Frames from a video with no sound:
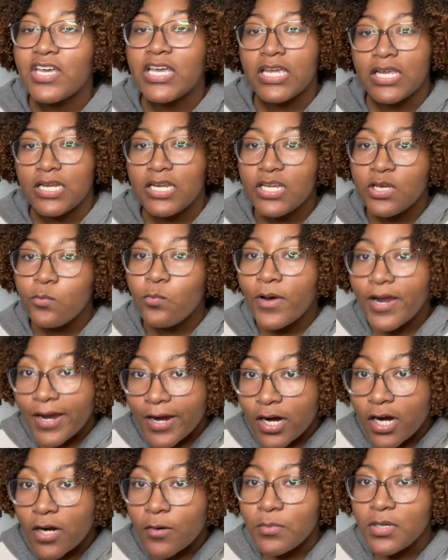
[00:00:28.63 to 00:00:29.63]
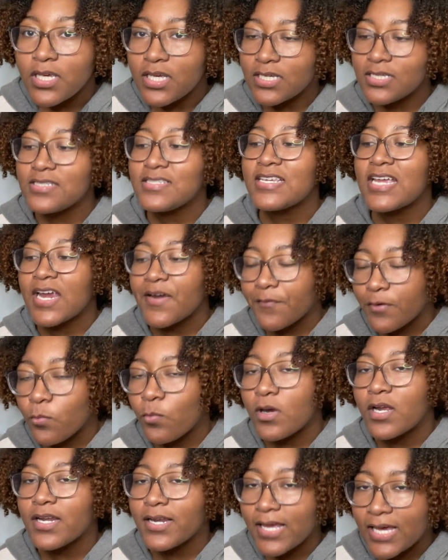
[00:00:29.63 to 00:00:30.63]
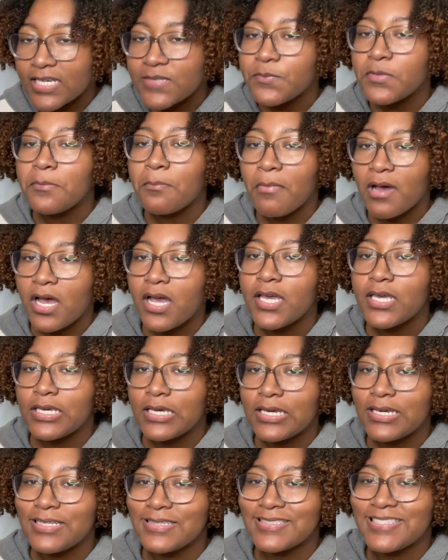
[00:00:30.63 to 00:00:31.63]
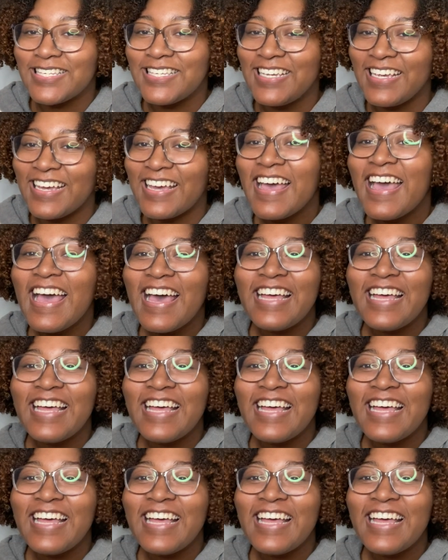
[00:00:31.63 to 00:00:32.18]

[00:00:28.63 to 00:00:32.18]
anywhere because everyone has been buying it.